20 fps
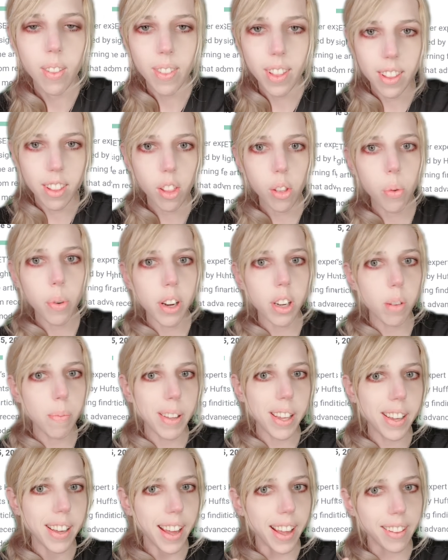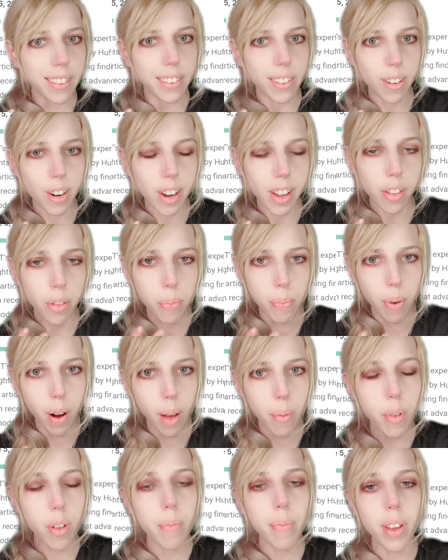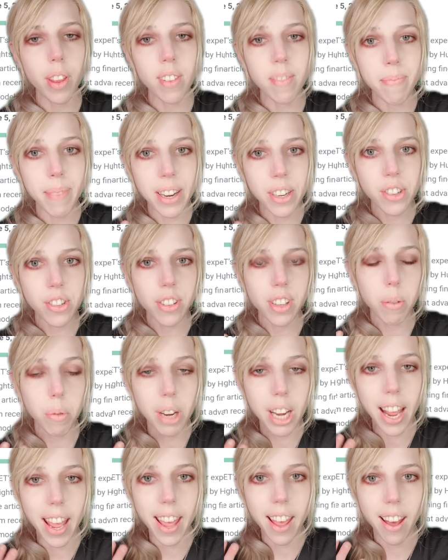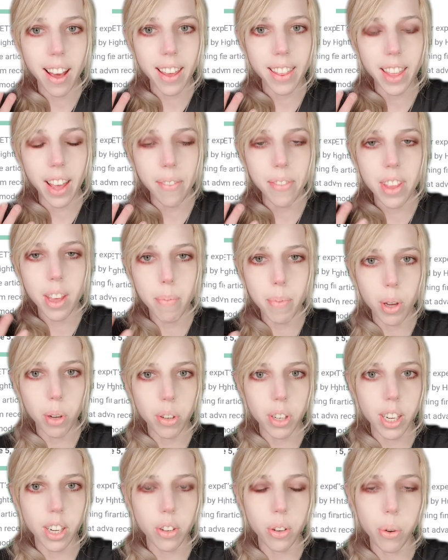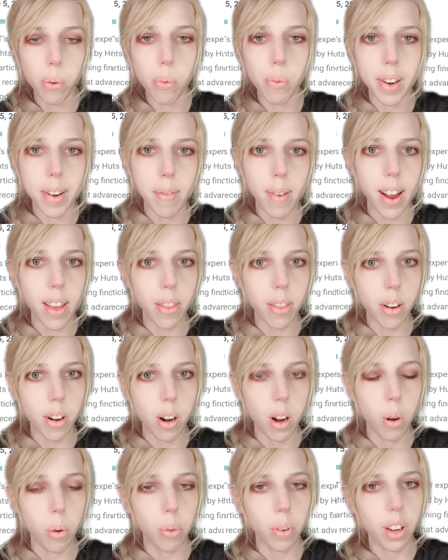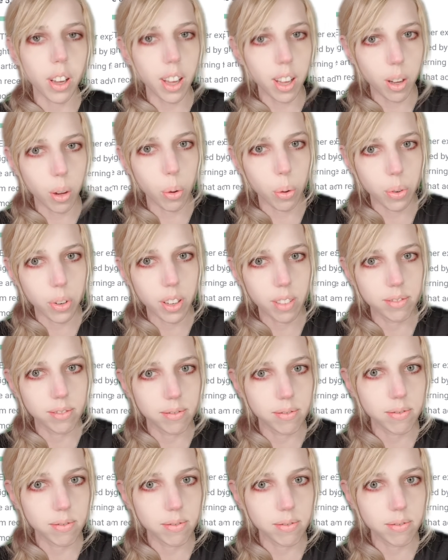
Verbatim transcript: This is going to be a serious problem, especially when AIs have the ability to rewrite their own code.